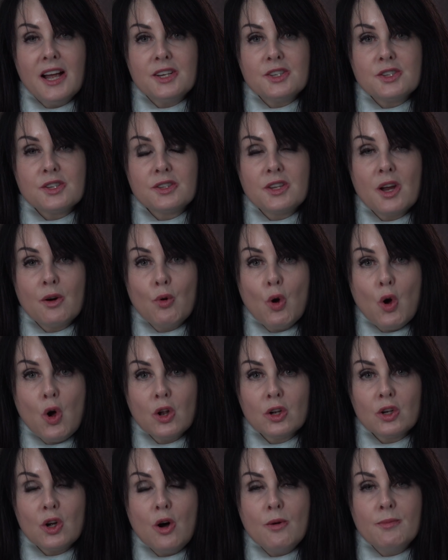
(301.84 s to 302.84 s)
and they're
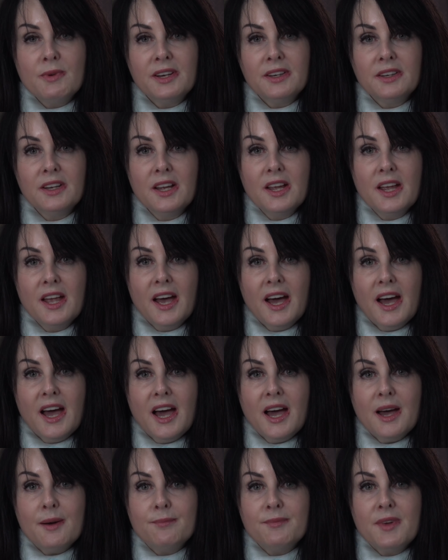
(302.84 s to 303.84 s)
all coming.
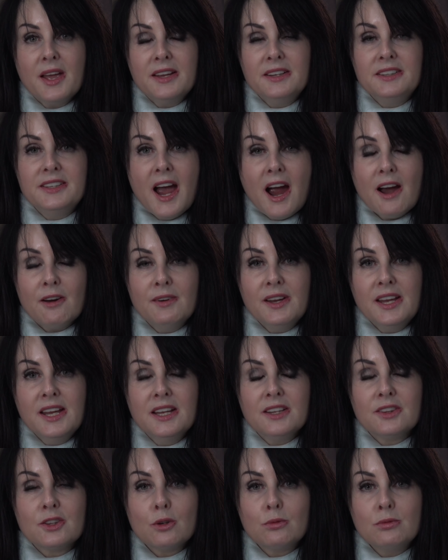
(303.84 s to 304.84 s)
Um,
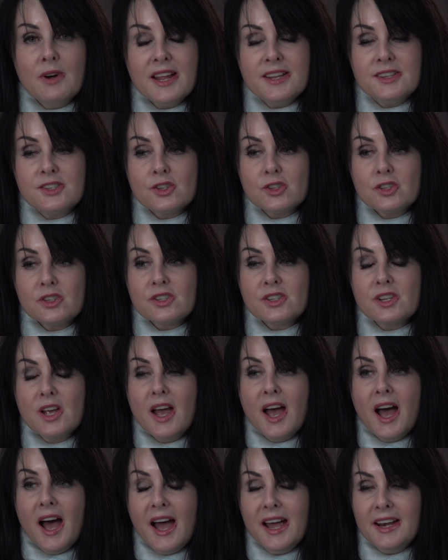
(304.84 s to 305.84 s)
Gary, the Redzers,
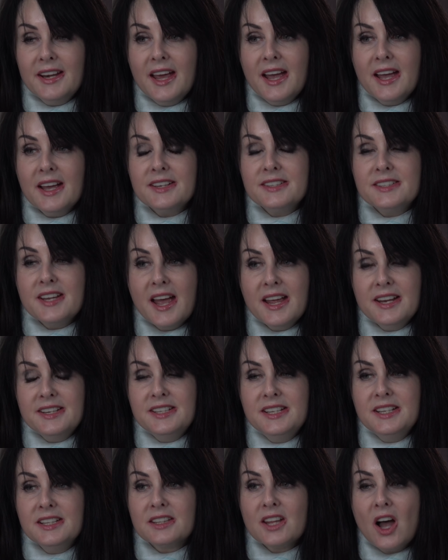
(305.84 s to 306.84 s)
Hannah,
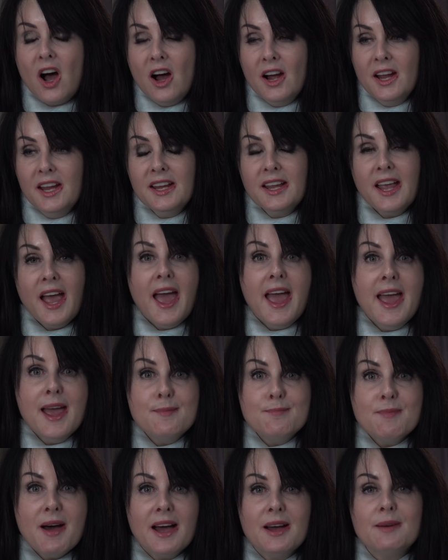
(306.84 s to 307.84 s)
Teddy, Tig,
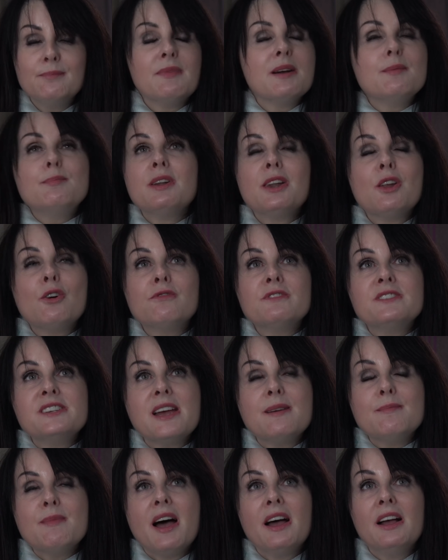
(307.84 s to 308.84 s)
Emma, my beloved
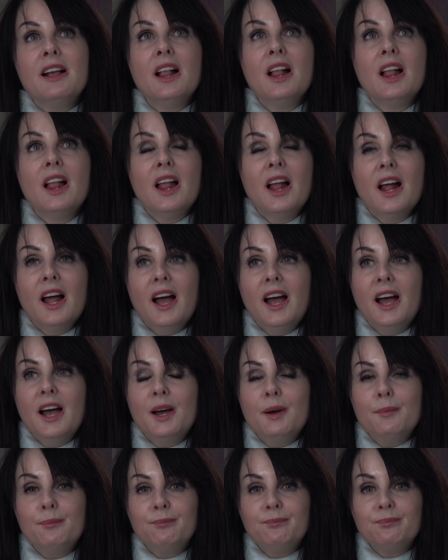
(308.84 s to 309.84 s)
Emma.
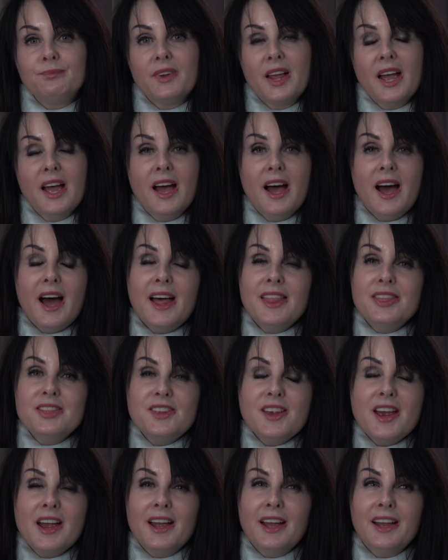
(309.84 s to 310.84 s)
Um,
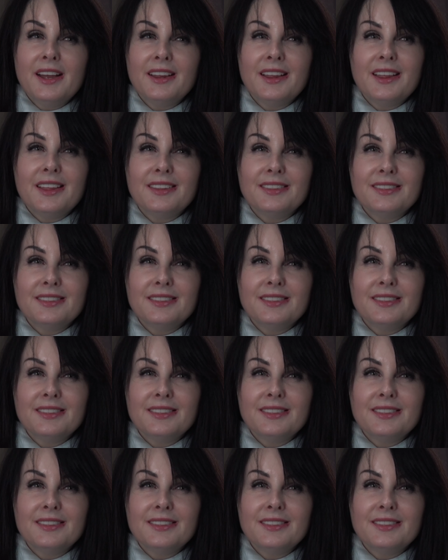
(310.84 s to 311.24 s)
and uh,